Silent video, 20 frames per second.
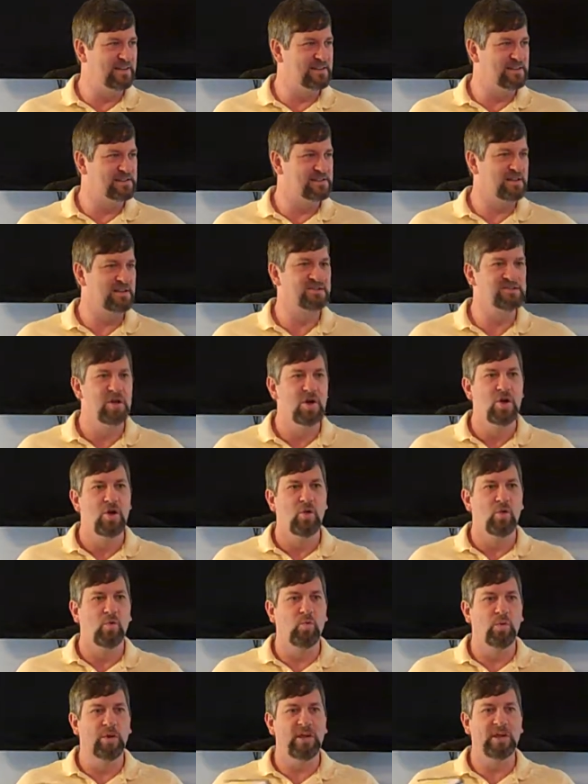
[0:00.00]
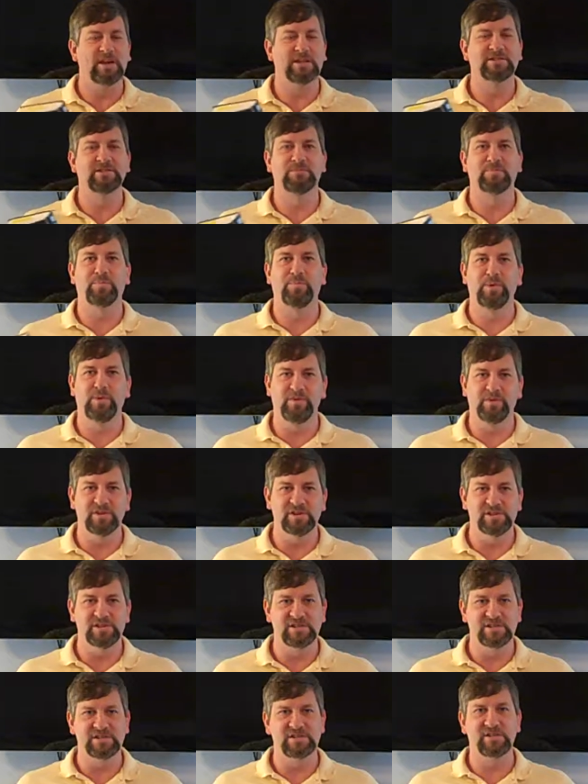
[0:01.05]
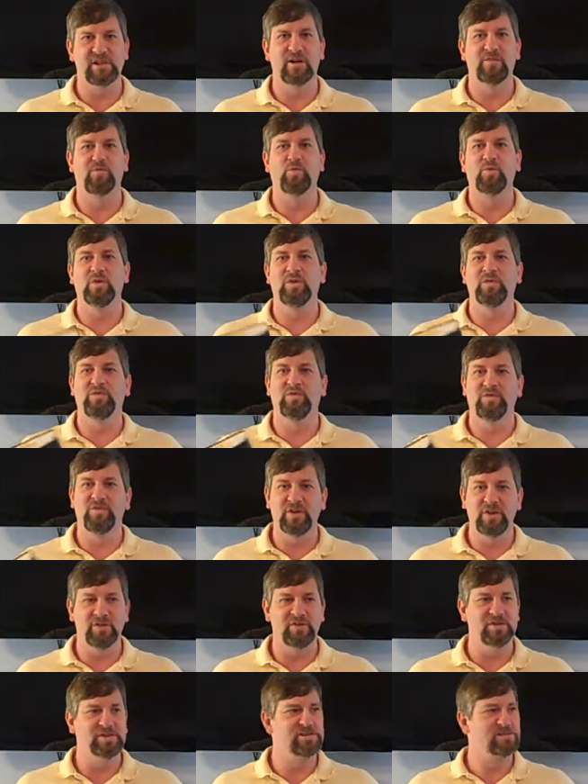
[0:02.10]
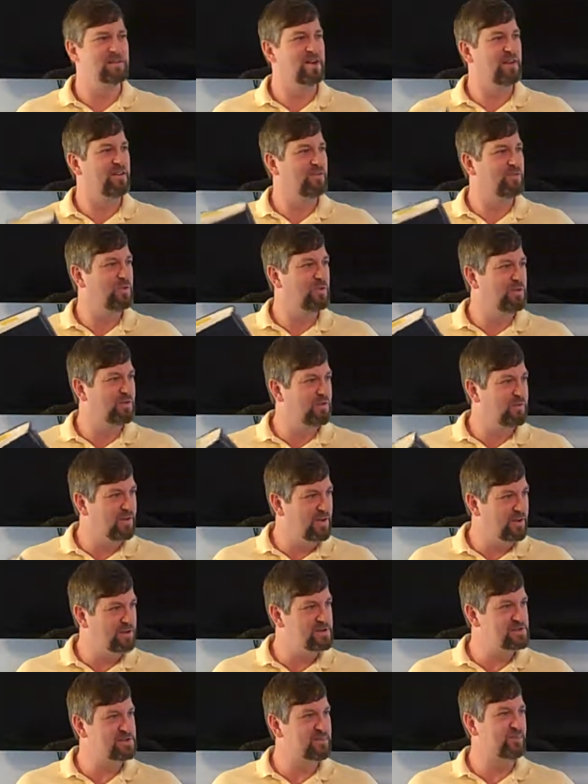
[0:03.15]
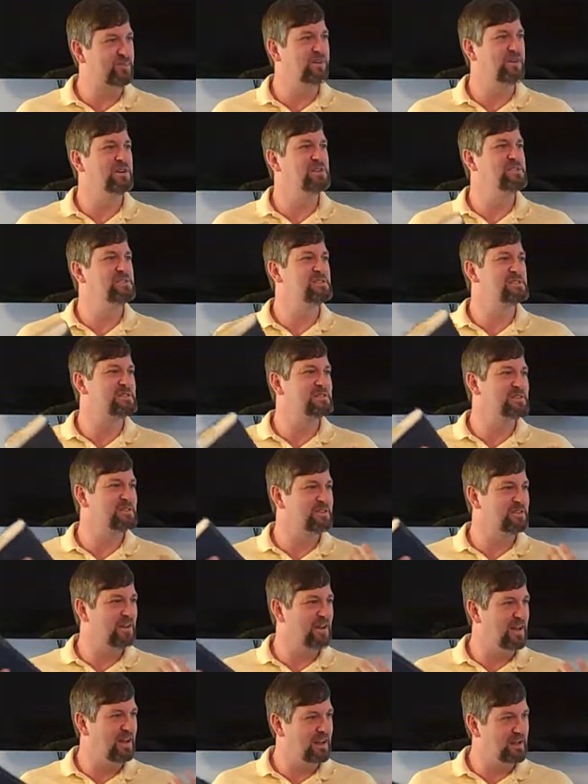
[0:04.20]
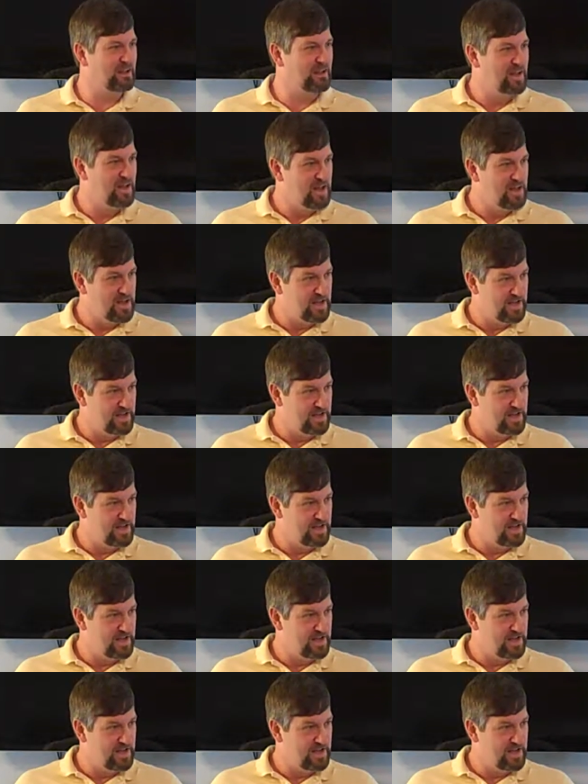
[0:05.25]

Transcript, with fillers: In the sense, we experience His love, we feel His love, we feel His presence in